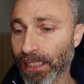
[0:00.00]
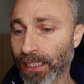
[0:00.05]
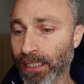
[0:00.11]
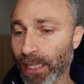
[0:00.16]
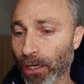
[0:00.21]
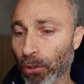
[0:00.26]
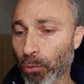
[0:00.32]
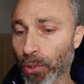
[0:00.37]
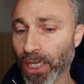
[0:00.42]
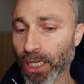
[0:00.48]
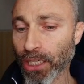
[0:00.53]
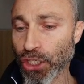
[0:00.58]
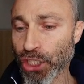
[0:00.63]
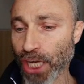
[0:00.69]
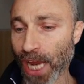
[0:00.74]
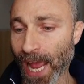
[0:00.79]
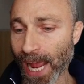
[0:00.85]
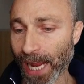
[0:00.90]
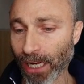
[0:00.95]
did a quick
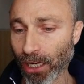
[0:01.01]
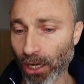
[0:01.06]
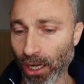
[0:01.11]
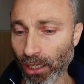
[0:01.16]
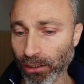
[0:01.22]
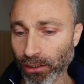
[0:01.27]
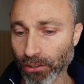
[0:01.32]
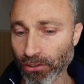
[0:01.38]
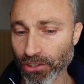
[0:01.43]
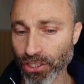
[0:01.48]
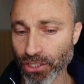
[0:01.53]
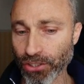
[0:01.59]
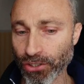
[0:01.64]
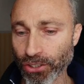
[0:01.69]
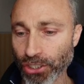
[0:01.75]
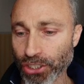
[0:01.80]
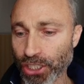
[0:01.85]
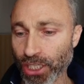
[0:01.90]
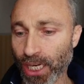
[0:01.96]
check on the
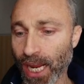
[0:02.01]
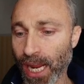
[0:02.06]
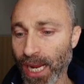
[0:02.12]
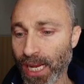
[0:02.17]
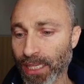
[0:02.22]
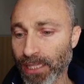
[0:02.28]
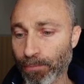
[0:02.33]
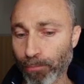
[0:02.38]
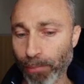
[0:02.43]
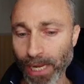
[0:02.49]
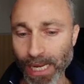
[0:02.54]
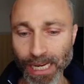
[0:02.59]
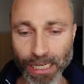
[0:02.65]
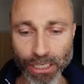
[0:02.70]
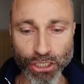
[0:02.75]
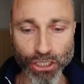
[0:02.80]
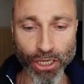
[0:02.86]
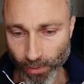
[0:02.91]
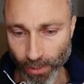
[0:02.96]
ResearchGate
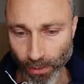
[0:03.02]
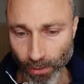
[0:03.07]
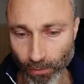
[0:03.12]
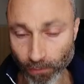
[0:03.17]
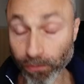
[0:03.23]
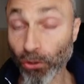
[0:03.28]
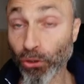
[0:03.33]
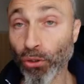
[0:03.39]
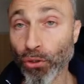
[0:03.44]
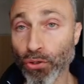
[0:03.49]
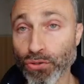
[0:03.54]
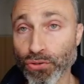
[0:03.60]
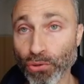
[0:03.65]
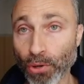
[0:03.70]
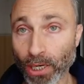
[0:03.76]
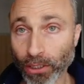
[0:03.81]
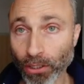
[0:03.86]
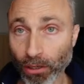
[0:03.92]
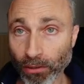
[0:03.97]
page. For those
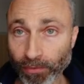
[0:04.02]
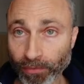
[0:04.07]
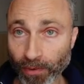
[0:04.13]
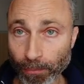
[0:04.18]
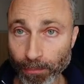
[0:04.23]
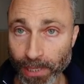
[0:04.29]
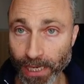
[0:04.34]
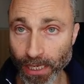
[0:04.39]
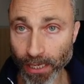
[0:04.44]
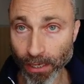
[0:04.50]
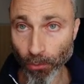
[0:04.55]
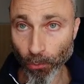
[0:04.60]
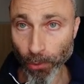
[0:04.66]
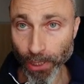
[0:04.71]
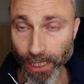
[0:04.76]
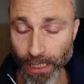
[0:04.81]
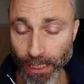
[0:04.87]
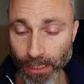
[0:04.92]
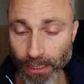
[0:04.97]
who are not familiar
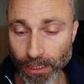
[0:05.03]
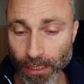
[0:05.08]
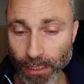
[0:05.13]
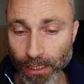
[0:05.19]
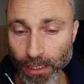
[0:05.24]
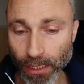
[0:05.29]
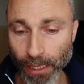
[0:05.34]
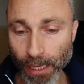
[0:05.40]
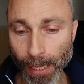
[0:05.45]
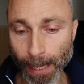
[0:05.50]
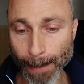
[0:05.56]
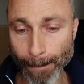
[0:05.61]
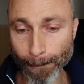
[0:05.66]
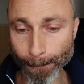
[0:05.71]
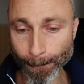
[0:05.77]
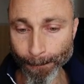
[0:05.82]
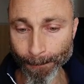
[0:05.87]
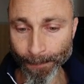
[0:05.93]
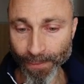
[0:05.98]
with
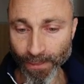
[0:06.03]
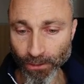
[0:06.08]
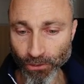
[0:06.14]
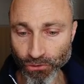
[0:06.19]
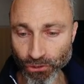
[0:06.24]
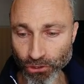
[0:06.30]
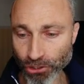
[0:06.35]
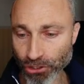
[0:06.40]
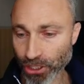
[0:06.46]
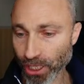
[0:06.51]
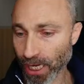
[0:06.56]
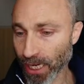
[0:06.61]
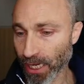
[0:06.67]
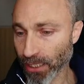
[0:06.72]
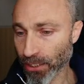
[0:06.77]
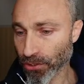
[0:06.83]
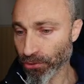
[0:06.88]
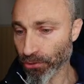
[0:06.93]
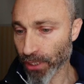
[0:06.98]
um,
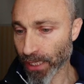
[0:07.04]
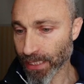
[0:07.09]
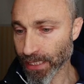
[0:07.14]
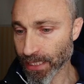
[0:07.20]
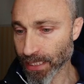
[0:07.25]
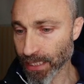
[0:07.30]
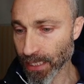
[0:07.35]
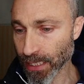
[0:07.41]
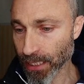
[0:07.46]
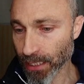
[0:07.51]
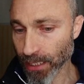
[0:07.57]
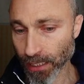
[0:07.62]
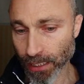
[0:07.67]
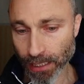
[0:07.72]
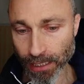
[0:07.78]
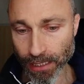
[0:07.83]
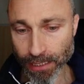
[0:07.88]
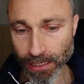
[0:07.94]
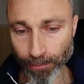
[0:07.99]
gate you can see
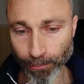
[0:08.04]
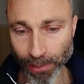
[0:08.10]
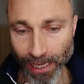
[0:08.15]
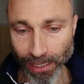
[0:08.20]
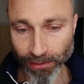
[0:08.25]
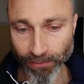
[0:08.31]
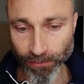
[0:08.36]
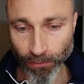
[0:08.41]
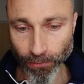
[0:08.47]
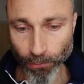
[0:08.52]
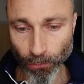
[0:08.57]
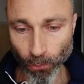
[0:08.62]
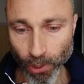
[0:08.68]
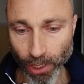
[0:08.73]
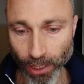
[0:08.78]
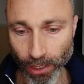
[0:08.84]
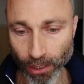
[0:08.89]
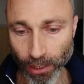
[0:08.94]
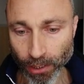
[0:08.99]
is a platform
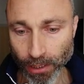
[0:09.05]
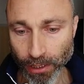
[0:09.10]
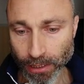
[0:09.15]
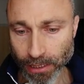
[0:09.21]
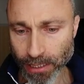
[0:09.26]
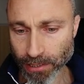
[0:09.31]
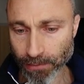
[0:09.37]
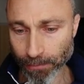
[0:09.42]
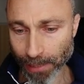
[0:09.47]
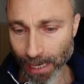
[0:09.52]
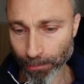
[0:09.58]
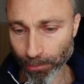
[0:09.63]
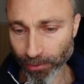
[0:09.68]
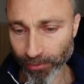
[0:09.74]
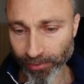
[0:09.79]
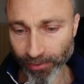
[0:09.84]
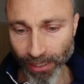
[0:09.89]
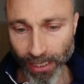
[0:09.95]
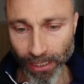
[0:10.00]
where this is my
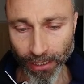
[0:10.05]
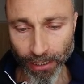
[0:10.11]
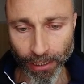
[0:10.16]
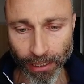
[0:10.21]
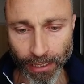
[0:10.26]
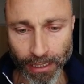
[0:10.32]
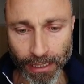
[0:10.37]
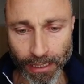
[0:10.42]
profile,